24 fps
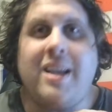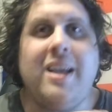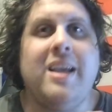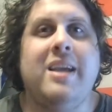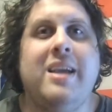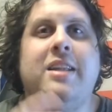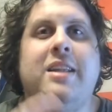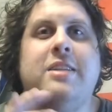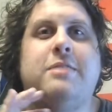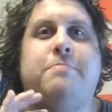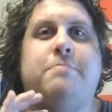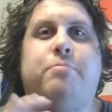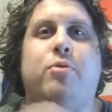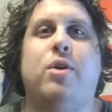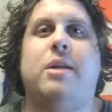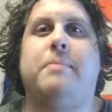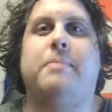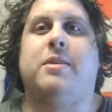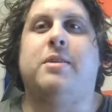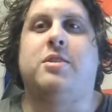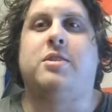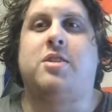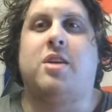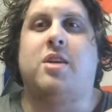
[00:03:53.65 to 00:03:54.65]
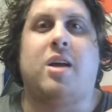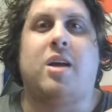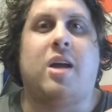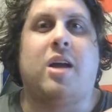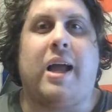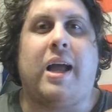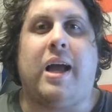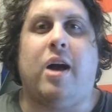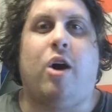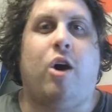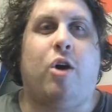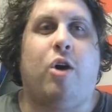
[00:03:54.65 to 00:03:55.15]
it is pretty much
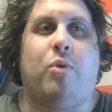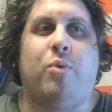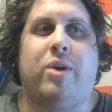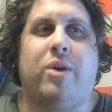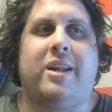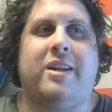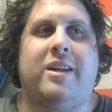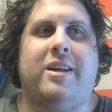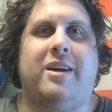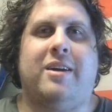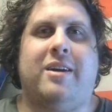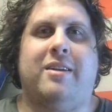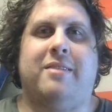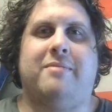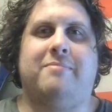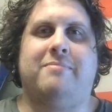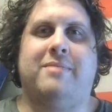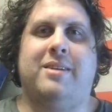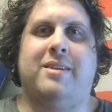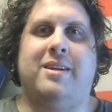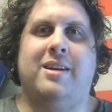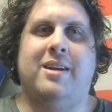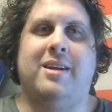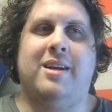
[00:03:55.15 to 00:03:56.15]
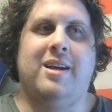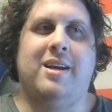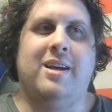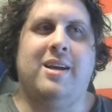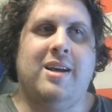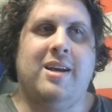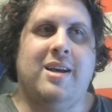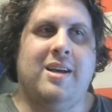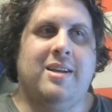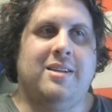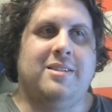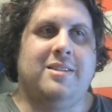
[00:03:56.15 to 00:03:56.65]
already done.
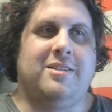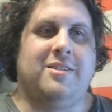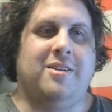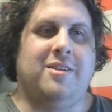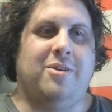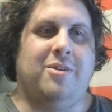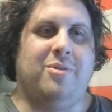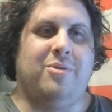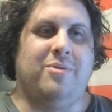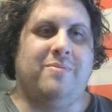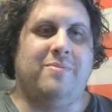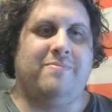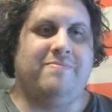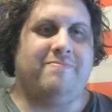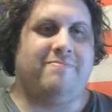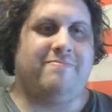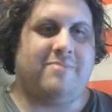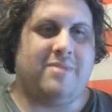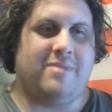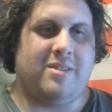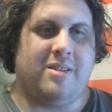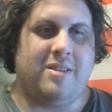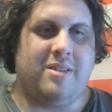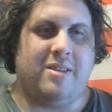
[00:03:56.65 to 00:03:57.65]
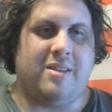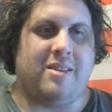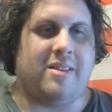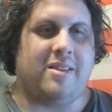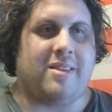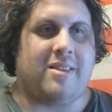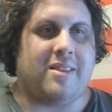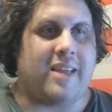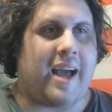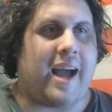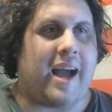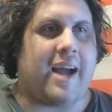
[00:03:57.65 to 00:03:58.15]
So
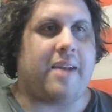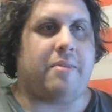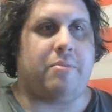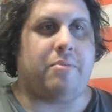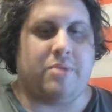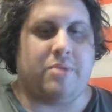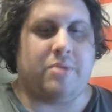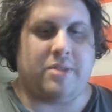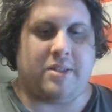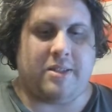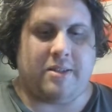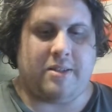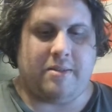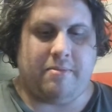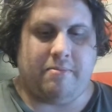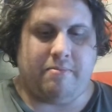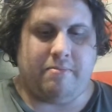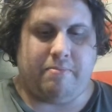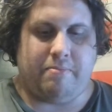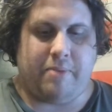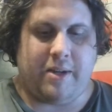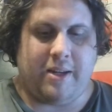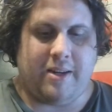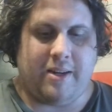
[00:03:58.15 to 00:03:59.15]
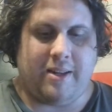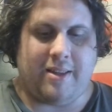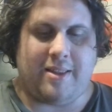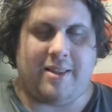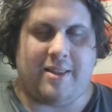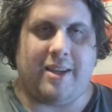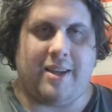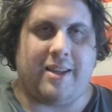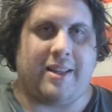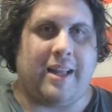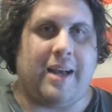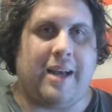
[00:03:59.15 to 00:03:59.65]
that was being a
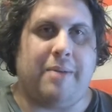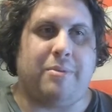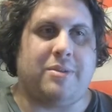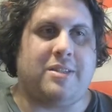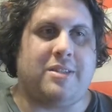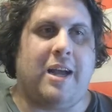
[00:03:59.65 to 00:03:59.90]
thing that was